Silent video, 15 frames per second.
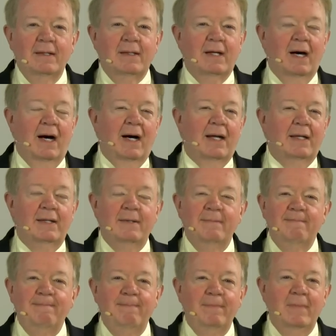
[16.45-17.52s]
God,
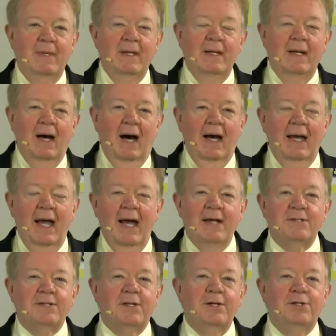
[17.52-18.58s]
I
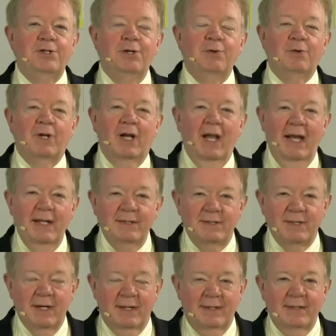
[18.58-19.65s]
ask that you
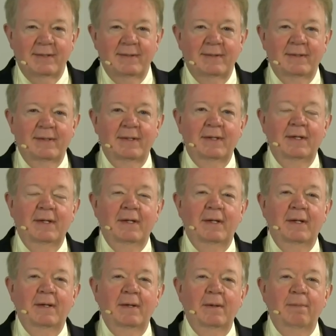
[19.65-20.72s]
cleanse it,
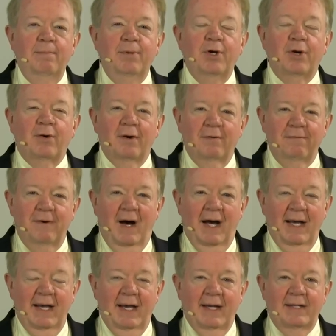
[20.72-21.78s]

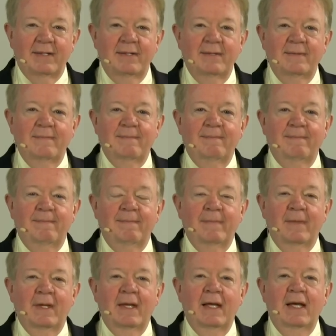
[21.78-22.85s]
purify it,
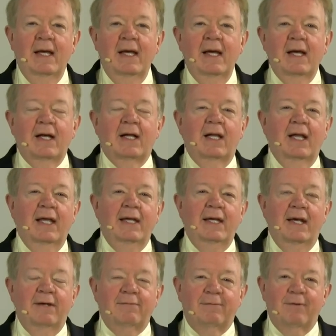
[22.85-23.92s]
clean
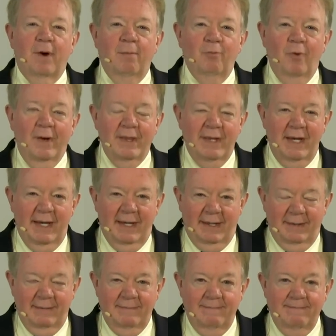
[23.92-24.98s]
it from within.